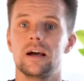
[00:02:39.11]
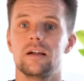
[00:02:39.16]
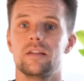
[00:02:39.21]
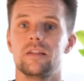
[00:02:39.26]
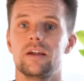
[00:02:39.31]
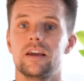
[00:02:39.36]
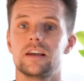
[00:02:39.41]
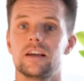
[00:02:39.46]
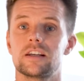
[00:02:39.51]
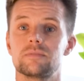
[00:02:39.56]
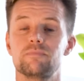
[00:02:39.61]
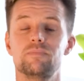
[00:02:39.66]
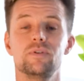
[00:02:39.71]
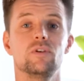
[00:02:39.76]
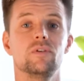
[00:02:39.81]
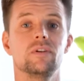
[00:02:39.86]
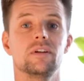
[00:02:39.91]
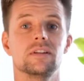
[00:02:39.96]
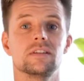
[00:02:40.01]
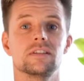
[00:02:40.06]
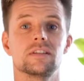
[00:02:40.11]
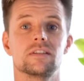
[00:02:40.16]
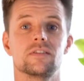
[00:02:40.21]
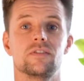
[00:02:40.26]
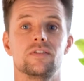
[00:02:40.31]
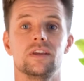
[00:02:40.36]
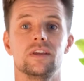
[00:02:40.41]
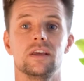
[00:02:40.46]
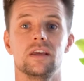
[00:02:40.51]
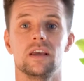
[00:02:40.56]
they
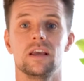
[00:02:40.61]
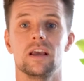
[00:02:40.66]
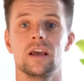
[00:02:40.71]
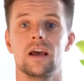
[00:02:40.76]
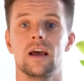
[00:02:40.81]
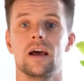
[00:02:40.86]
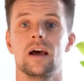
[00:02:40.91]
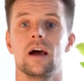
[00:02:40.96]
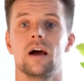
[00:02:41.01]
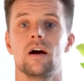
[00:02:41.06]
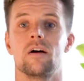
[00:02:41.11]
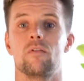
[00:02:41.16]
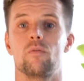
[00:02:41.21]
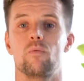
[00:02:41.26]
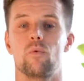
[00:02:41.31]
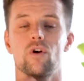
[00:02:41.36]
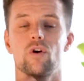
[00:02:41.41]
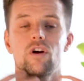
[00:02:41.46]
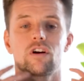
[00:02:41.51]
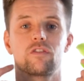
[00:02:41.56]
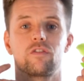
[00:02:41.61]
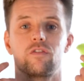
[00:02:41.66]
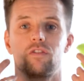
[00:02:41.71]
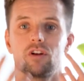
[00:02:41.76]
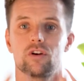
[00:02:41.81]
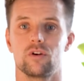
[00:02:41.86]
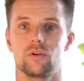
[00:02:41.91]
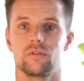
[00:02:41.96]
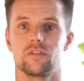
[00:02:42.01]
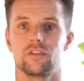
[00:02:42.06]
experienced the
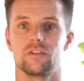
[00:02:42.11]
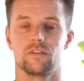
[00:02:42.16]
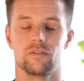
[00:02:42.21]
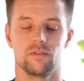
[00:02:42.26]
workflow,